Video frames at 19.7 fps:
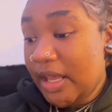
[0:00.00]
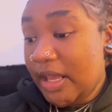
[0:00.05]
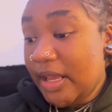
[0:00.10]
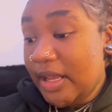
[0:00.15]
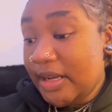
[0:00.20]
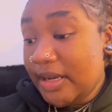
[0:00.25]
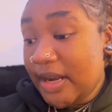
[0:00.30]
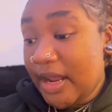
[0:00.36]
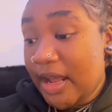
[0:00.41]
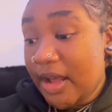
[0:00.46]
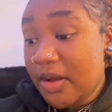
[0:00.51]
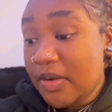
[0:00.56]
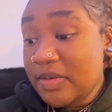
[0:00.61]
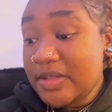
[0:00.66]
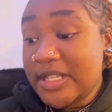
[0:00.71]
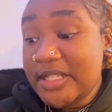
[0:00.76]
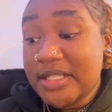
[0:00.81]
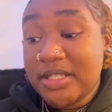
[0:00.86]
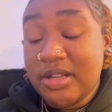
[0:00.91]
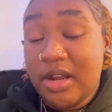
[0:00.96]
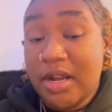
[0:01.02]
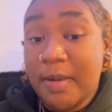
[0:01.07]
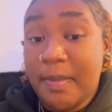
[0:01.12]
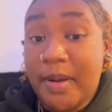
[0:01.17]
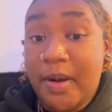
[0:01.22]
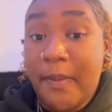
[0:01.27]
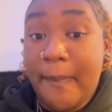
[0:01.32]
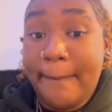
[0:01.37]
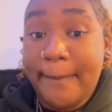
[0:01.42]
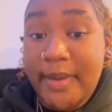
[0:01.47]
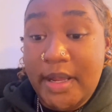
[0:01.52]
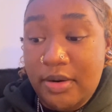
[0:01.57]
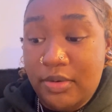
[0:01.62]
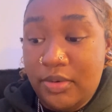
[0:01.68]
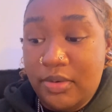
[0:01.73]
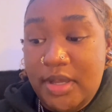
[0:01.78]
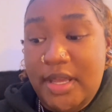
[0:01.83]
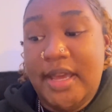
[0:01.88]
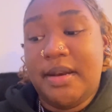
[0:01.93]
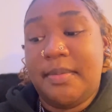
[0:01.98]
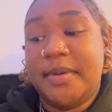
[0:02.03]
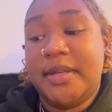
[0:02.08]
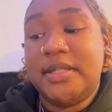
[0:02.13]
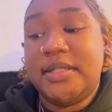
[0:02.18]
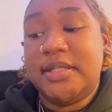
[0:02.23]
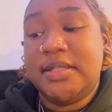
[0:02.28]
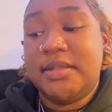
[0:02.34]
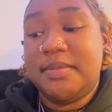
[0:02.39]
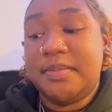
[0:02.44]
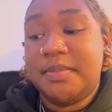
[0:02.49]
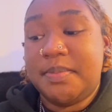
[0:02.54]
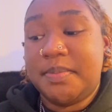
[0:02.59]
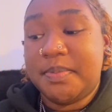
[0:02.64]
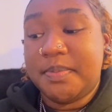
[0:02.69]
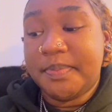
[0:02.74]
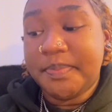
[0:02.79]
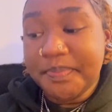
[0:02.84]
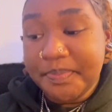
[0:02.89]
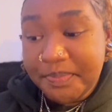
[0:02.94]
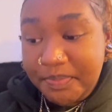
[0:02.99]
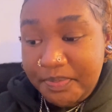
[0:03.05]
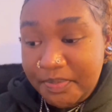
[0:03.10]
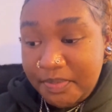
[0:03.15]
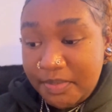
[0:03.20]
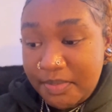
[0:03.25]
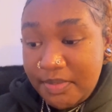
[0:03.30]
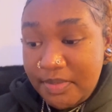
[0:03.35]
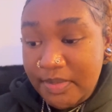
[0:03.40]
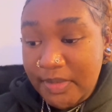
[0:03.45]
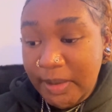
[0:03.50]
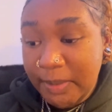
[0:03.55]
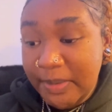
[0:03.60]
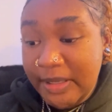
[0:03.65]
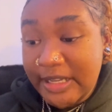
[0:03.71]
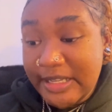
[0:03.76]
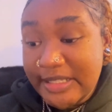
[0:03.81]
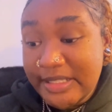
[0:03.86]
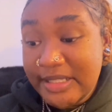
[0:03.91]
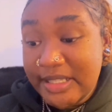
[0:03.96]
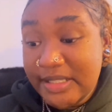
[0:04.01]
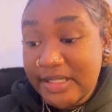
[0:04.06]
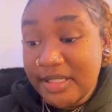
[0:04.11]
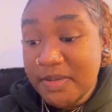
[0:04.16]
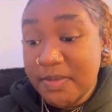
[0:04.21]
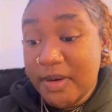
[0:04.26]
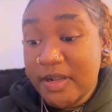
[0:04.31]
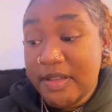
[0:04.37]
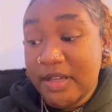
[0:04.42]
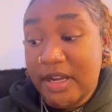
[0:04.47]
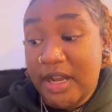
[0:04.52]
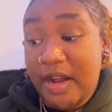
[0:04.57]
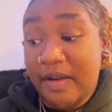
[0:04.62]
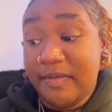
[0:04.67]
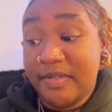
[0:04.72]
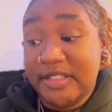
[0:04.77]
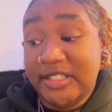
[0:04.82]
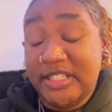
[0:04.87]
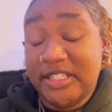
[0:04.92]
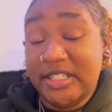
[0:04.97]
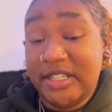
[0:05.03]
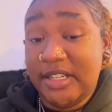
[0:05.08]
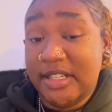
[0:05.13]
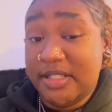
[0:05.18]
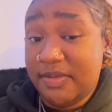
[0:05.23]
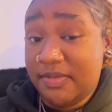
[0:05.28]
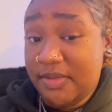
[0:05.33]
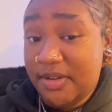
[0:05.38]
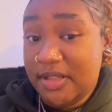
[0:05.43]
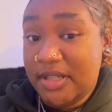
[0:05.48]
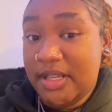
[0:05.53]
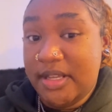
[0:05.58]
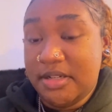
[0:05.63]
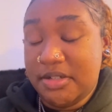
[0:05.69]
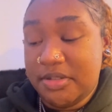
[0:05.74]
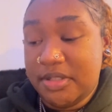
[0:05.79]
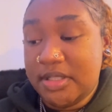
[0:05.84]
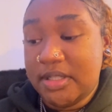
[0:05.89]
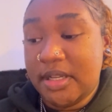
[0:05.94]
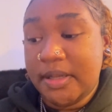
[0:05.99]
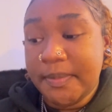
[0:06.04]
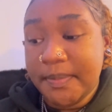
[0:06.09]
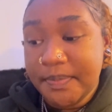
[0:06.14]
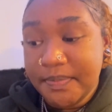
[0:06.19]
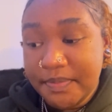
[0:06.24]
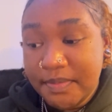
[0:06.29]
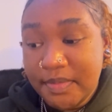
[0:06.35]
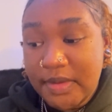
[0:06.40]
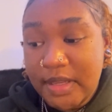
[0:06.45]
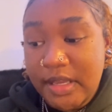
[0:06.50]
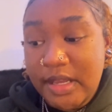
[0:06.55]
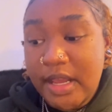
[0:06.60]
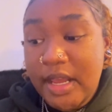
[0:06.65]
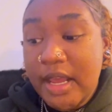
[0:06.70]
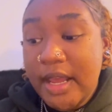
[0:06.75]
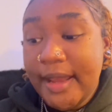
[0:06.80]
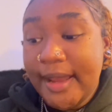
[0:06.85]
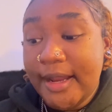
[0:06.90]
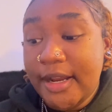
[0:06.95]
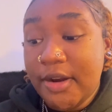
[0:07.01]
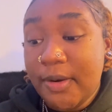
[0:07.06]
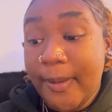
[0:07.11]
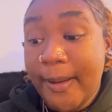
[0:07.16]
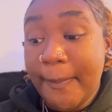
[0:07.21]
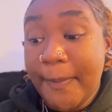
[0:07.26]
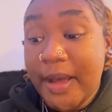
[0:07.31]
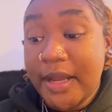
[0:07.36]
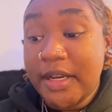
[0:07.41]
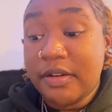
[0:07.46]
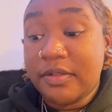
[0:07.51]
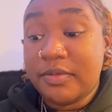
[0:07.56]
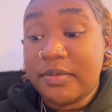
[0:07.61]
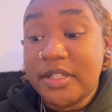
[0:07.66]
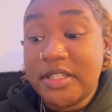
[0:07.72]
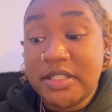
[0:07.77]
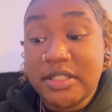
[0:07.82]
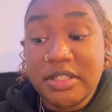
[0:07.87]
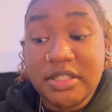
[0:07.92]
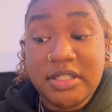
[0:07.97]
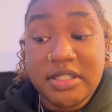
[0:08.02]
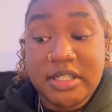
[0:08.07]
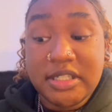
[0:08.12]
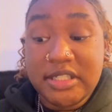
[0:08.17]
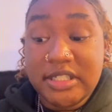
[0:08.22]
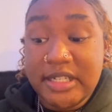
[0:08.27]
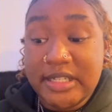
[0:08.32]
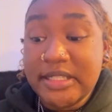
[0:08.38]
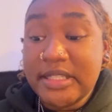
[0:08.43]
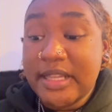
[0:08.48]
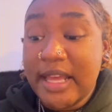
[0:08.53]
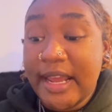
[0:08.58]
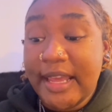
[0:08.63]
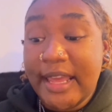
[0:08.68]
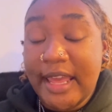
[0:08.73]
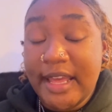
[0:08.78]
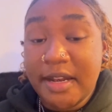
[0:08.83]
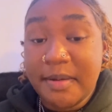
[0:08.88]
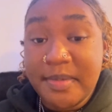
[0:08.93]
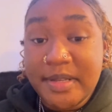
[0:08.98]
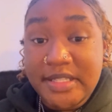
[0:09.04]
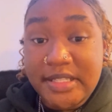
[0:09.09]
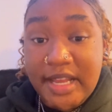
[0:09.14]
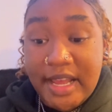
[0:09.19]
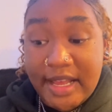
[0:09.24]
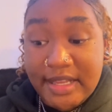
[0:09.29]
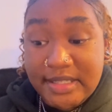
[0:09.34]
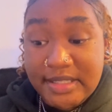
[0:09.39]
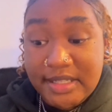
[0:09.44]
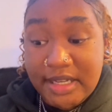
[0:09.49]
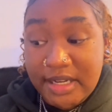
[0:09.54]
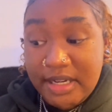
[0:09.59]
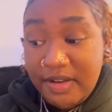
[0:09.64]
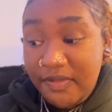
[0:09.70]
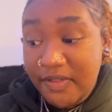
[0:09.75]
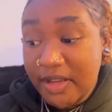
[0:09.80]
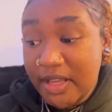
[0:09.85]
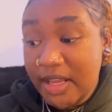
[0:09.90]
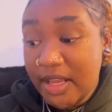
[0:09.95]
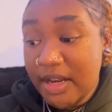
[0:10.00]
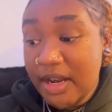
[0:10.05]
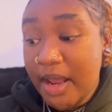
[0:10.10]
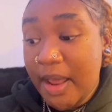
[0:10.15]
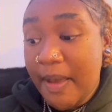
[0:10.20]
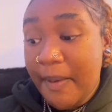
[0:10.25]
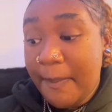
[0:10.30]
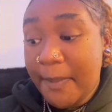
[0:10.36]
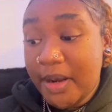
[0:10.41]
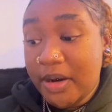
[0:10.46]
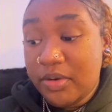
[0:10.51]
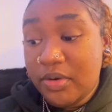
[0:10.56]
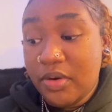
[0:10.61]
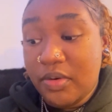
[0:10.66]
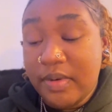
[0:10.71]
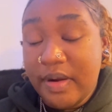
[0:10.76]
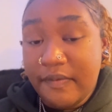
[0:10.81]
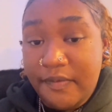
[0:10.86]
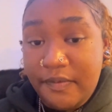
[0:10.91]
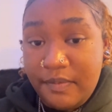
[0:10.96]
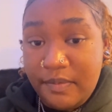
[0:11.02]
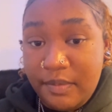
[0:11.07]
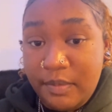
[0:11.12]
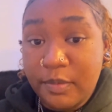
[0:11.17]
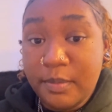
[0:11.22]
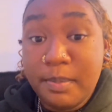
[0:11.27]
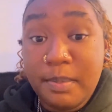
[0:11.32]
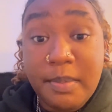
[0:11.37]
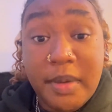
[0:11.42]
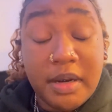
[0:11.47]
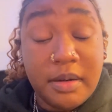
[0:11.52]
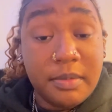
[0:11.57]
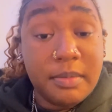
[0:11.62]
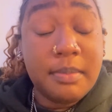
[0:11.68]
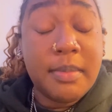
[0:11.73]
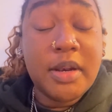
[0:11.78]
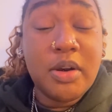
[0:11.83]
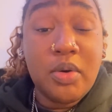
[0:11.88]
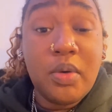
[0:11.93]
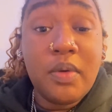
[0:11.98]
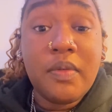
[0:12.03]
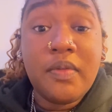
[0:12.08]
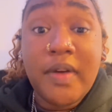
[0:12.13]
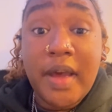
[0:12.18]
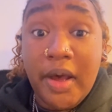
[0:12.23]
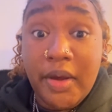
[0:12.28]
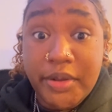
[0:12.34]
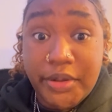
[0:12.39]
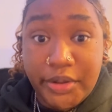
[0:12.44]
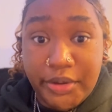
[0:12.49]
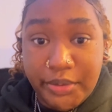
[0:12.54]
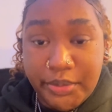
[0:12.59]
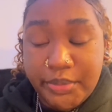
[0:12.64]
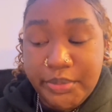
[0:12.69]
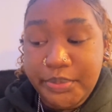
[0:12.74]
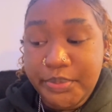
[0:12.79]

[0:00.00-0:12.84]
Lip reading: Now let's talk about medical cannabis, because this is where the conversation gets really interesting. A growing body of research suggests that cannabis has significant medical value.